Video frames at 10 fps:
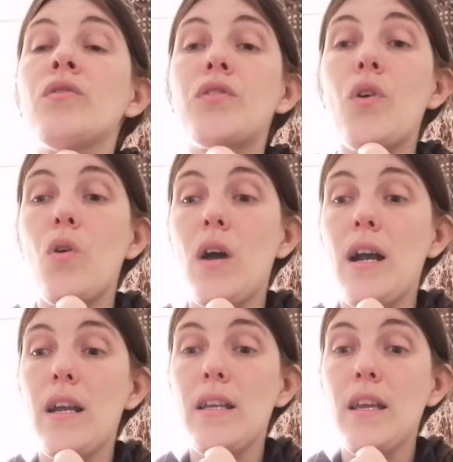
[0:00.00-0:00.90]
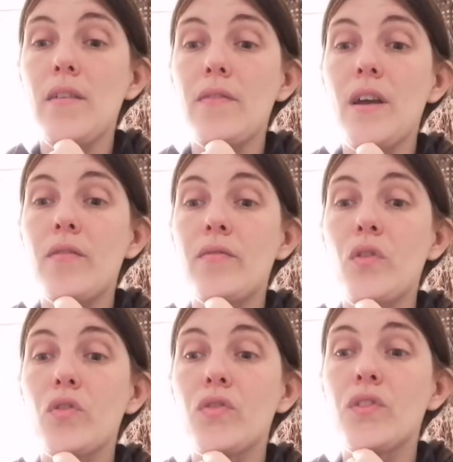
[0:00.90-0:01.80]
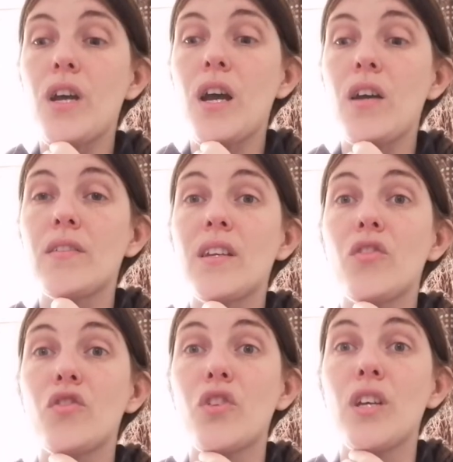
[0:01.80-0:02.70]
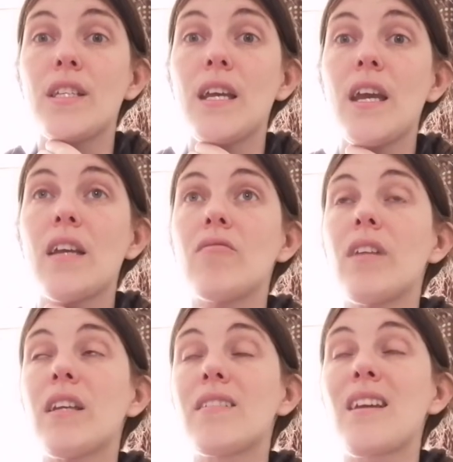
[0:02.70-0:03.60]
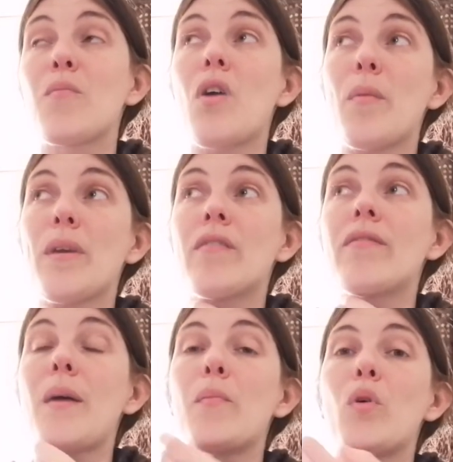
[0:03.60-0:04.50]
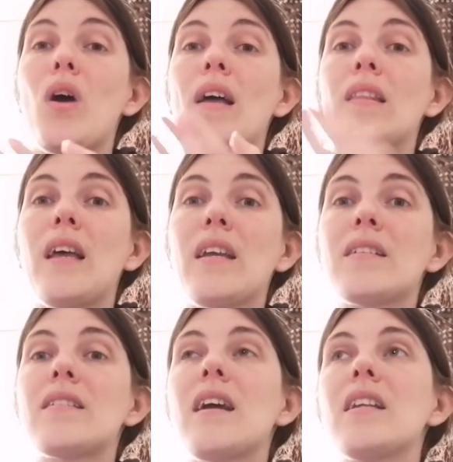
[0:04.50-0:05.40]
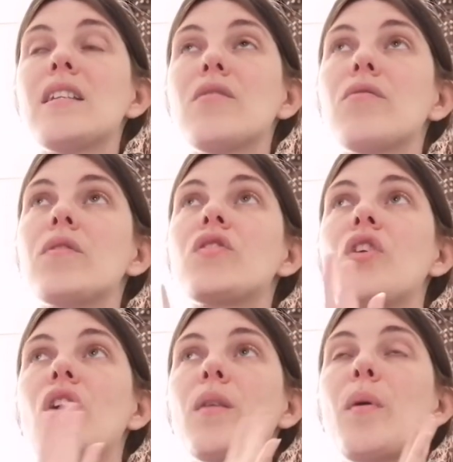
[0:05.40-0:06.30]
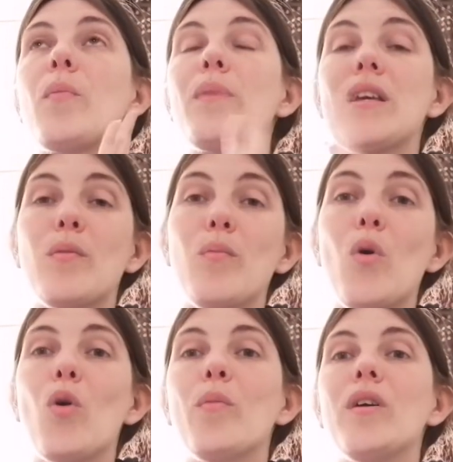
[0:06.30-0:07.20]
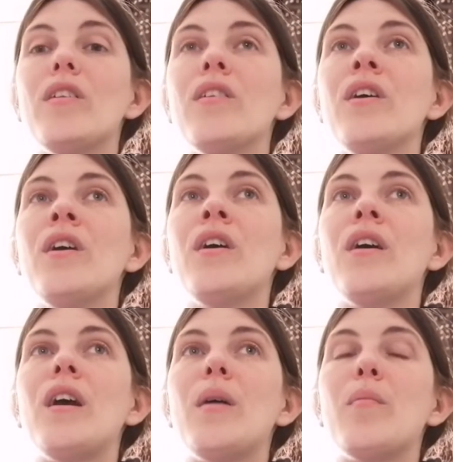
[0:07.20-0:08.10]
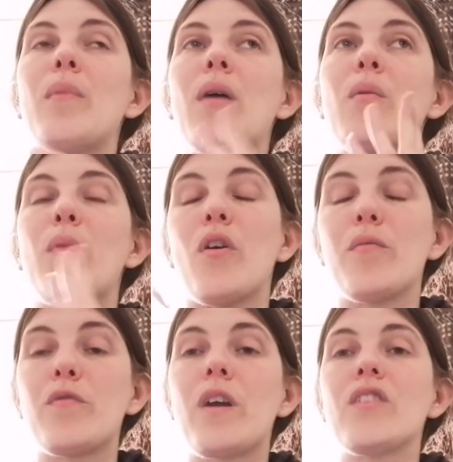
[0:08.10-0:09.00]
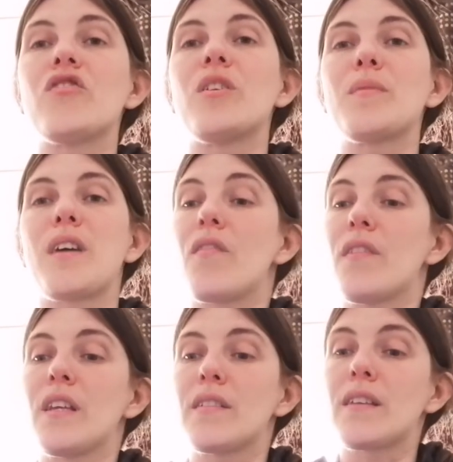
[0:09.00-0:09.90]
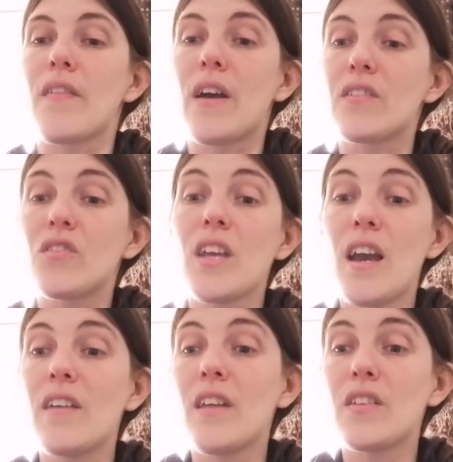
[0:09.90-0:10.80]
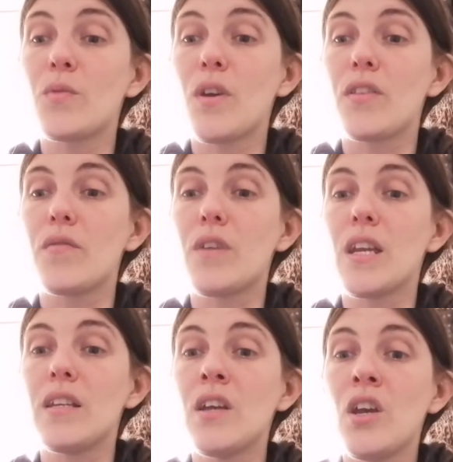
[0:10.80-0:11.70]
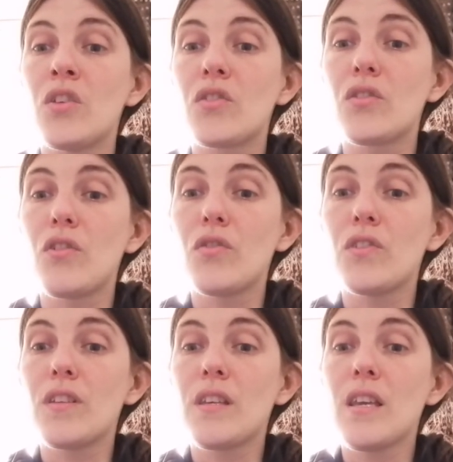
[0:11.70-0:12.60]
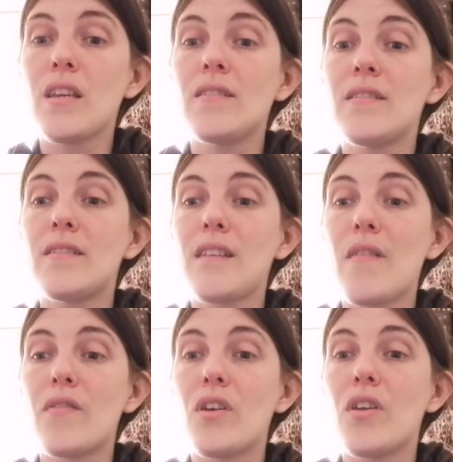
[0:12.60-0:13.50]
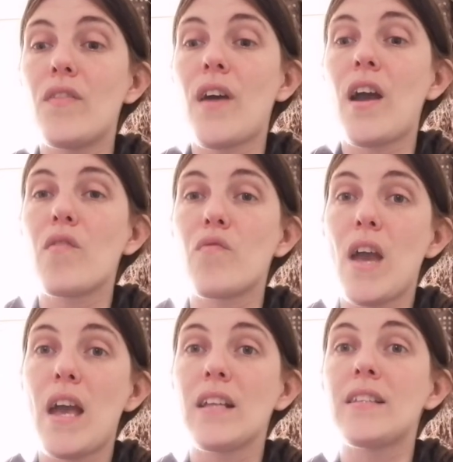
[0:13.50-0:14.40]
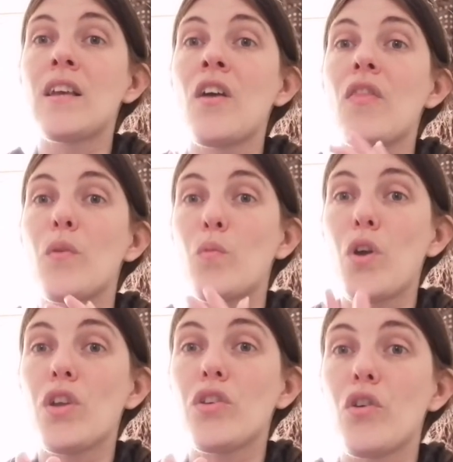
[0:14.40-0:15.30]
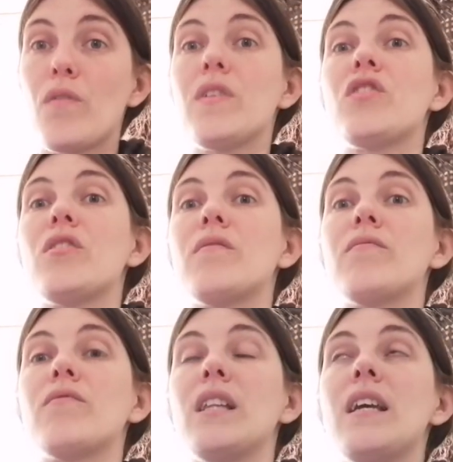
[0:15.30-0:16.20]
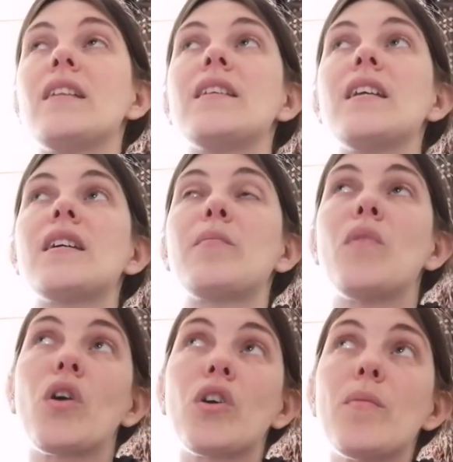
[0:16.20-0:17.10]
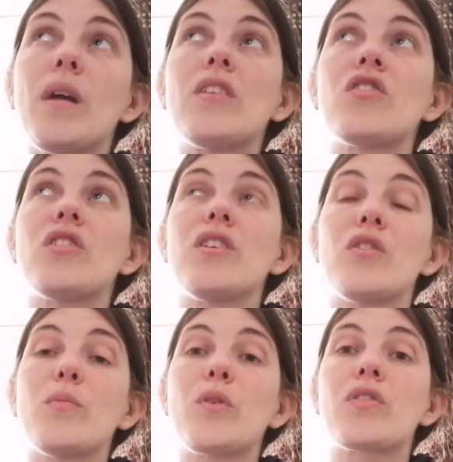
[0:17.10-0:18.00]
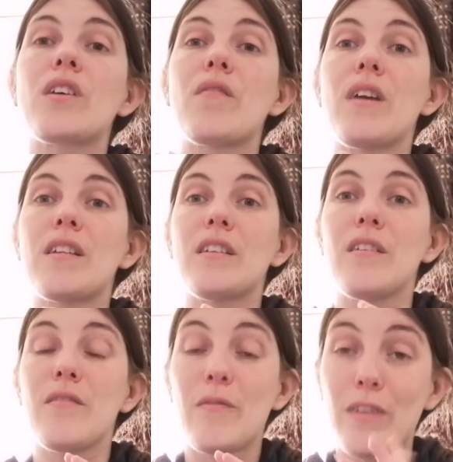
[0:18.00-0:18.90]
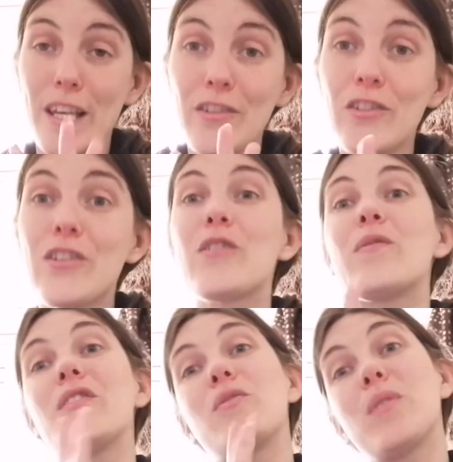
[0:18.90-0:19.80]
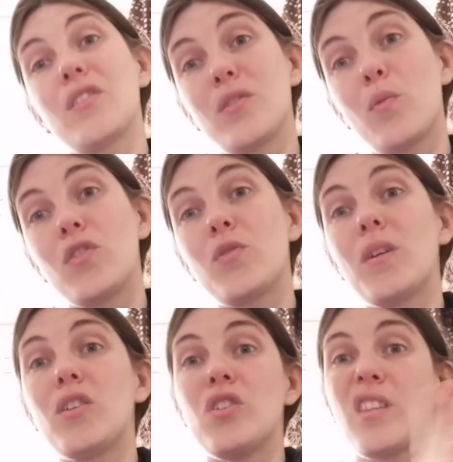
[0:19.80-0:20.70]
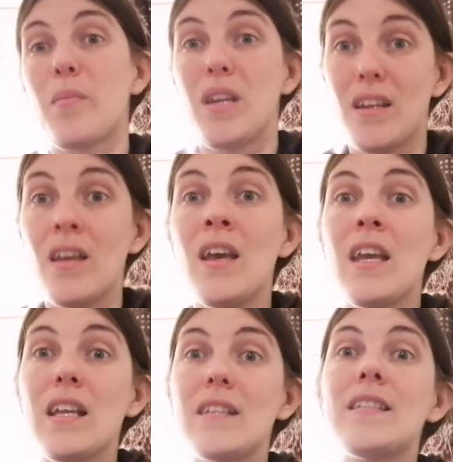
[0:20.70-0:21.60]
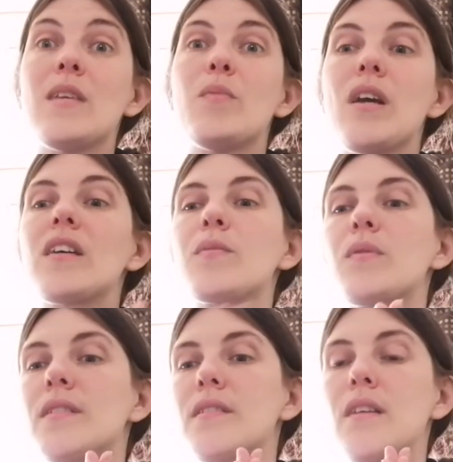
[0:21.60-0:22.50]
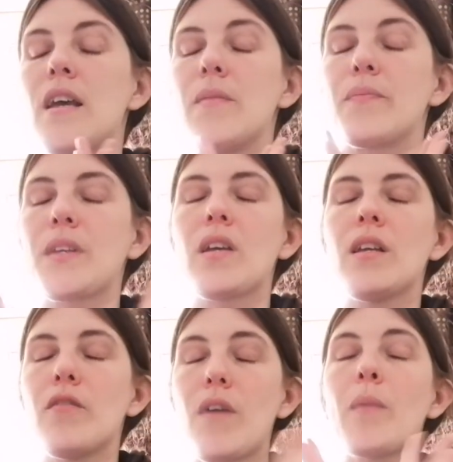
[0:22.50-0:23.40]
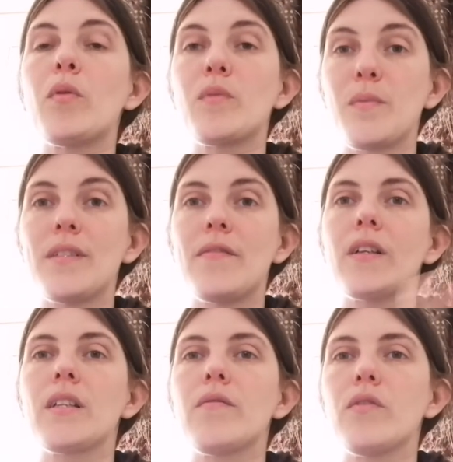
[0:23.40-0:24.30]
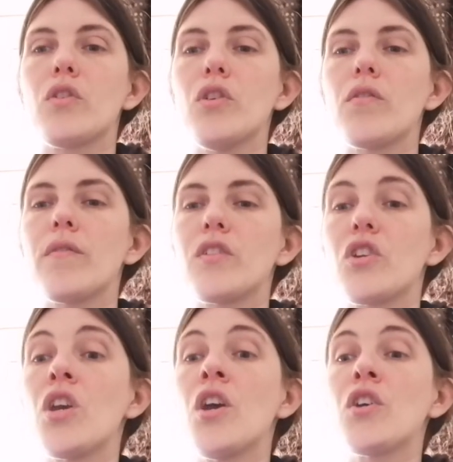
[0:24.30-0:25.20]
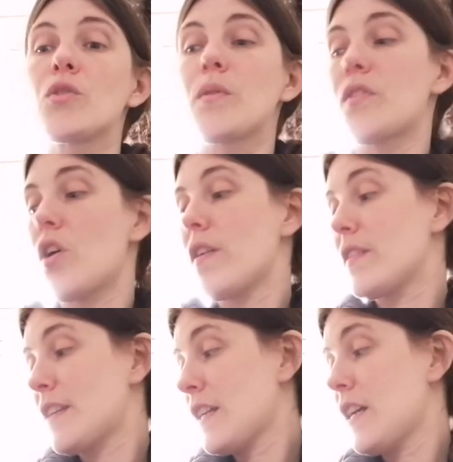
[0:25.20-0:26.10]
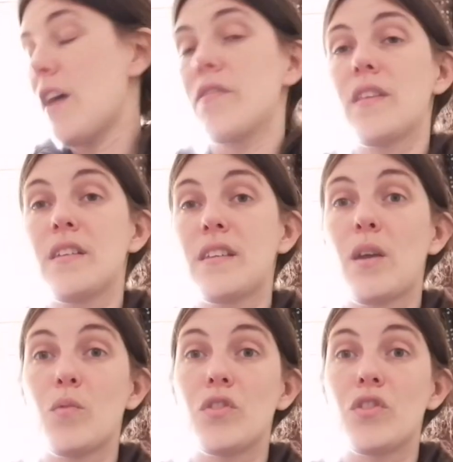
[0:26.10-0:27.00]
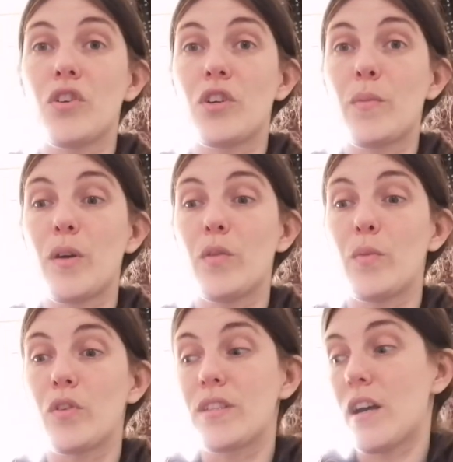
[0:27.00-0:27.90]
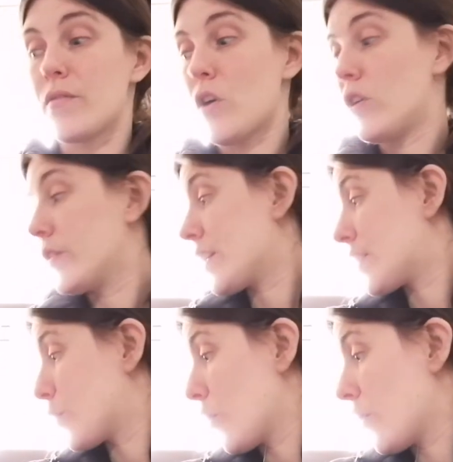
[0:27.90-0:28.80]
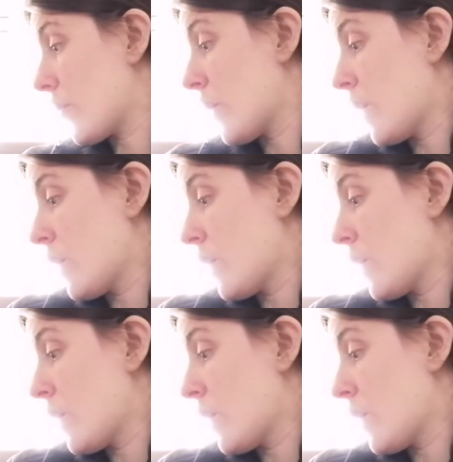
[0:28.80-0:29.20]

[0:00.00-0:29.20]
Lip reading: So I gave that 4 stars. I enjoyed it. Like I said, I'm not a big fan, but I liked the idea of her talking about being a mom and how important friendships are and things like that. So yeah, that's worth a read. So those are the 7 that I read that weren't Eurovision related. I'm not going to mention the other books that I read in relation to Eurovision because I want to include them in a TBR in a wrap up specifically for Eurovision. So I thought in the second half of this I would talk about the books that I pulled this month.